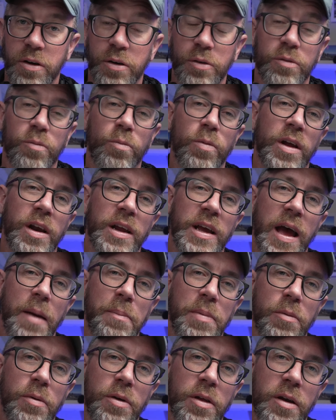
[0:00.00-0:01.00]
I was really
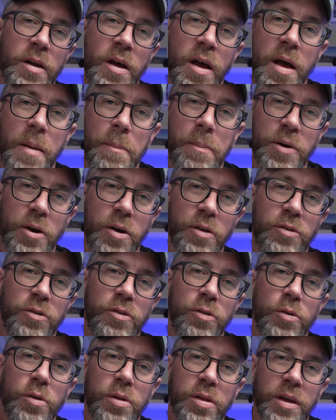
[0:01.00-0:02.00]
happy with it, but I
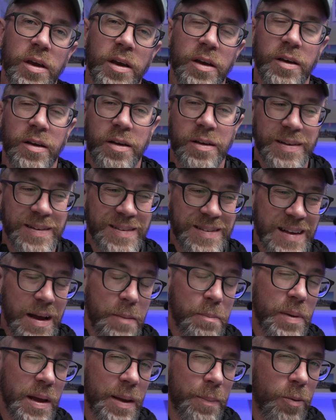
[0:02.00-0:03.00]
do think
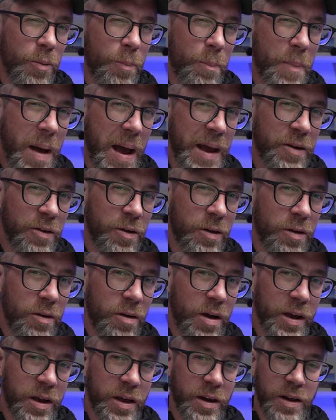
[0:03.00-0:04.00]
some people may not
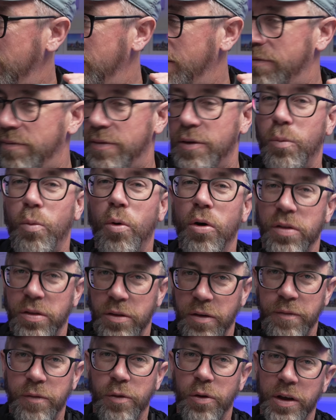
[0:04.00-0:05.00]
like it. If you want
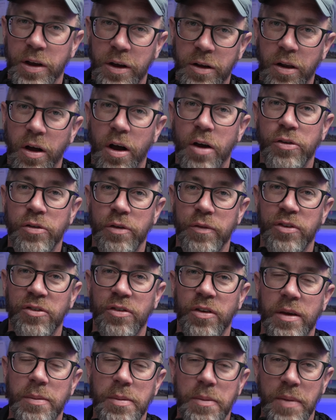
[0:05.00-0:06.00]
the full enclosure of a
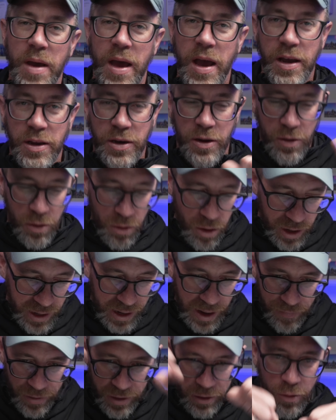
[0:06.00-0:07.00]
sleeping bag and you like
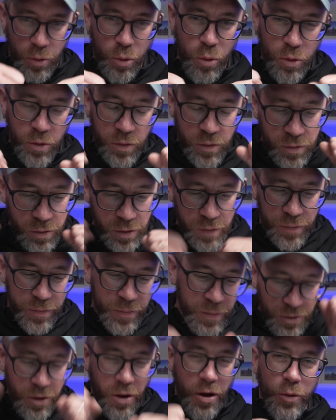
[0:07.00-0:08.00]
having a hood sort
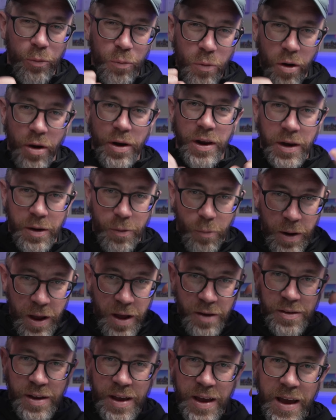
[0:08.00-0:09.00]
of dialed right in
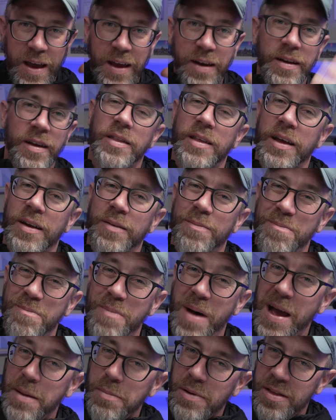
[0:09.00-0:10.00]
around your head, then
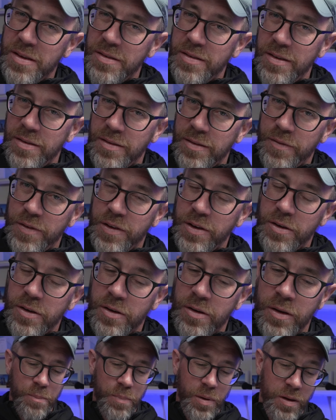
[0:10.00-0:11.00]
maybe this isn't for
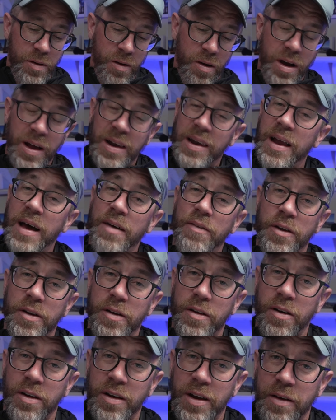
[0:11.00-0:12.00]
you, but I love it.
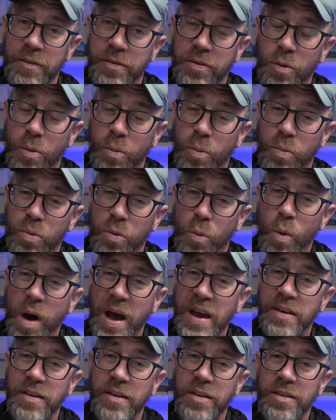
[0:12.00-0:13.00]
I love the
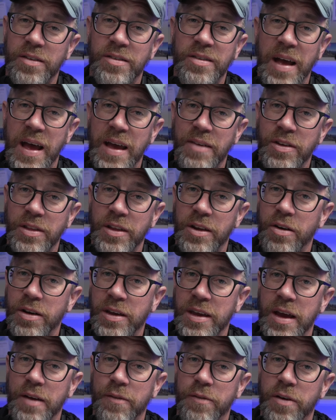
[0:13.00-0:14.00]
weight saving that I
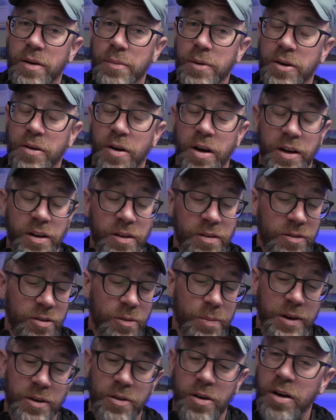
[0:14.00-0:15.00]
get from it. I can
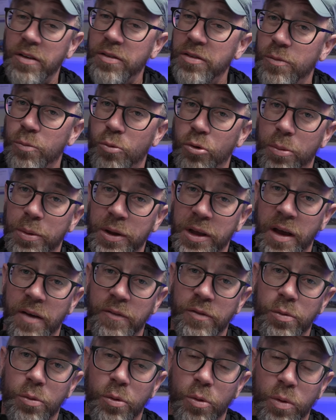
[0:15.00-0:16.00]
still be nice and warm and
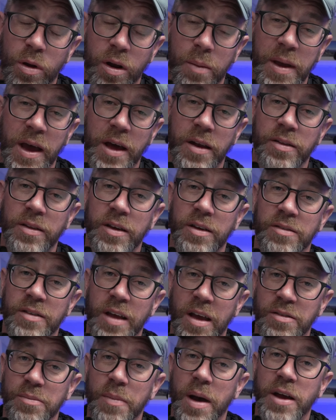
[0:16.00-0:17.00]
comfortable when I'm out in these
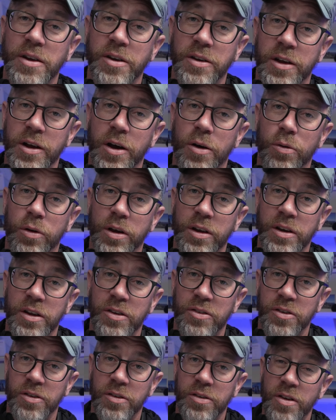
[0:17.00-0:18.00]
Tasmanian cold
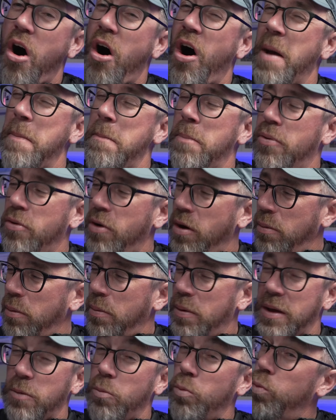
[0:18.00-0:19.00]
conditions. I
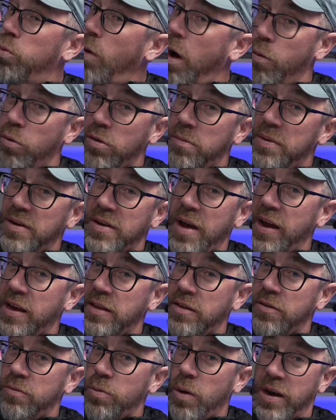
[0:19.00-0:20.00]
wouldn't be
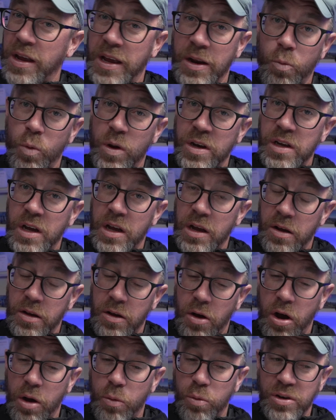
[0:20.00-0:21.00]
taking this one in winter.
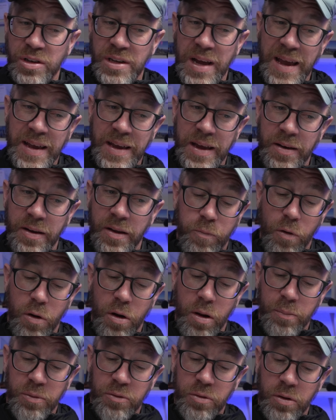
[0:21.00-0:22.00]
I would take it
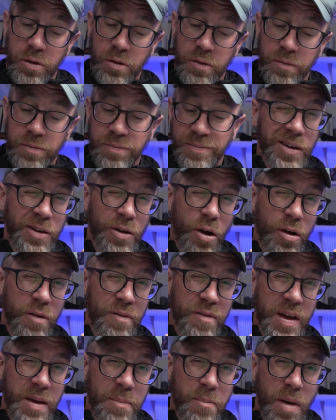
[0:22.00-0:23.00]
from sort of
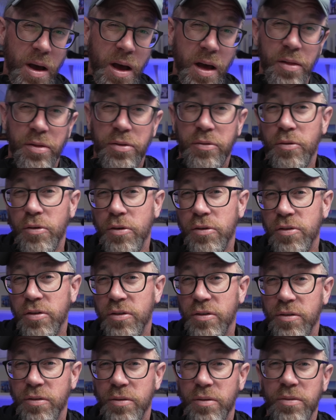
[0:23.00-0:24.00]
November through
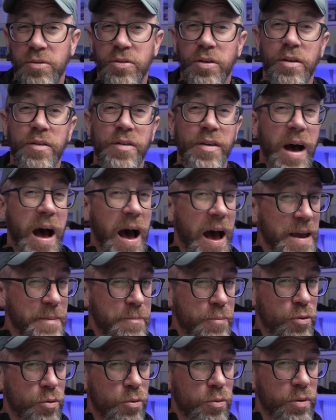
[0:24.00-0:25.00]
to sort of
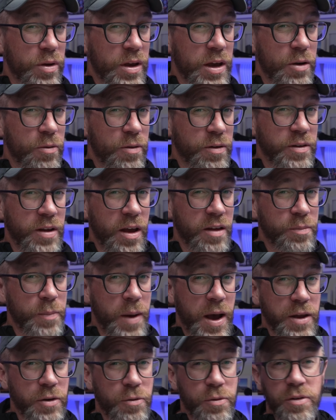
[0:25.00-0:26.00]
April here in
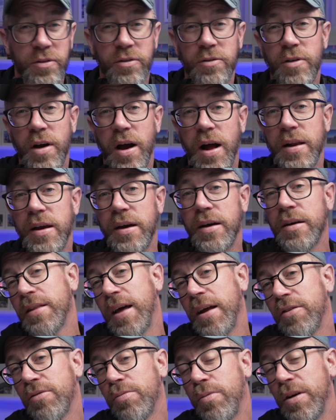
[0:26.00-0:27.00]
Tasmania in Australia.
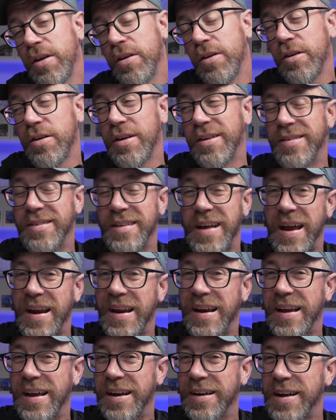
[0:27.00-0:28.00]
That's when it's
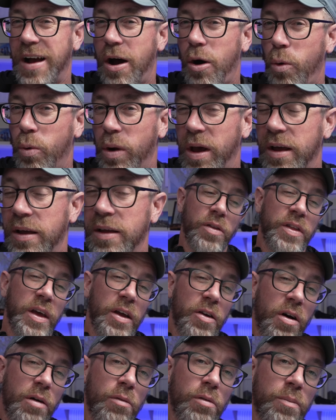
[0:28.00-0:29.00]
starting to get colder.
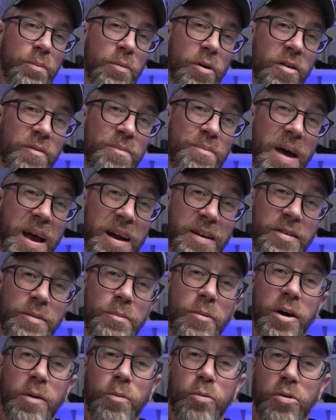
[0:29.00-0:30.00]
Then I would move back to
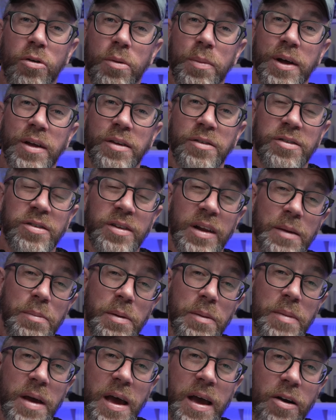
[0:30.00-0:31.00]
my warmer
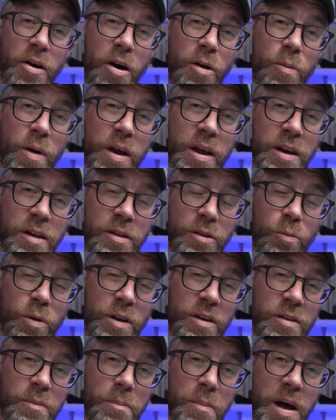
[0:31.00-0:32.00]
sleeping bag, I reckon, in the
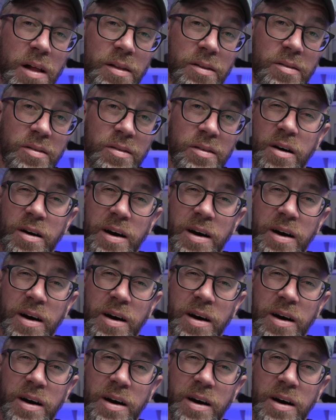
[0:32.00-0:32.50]
winter months.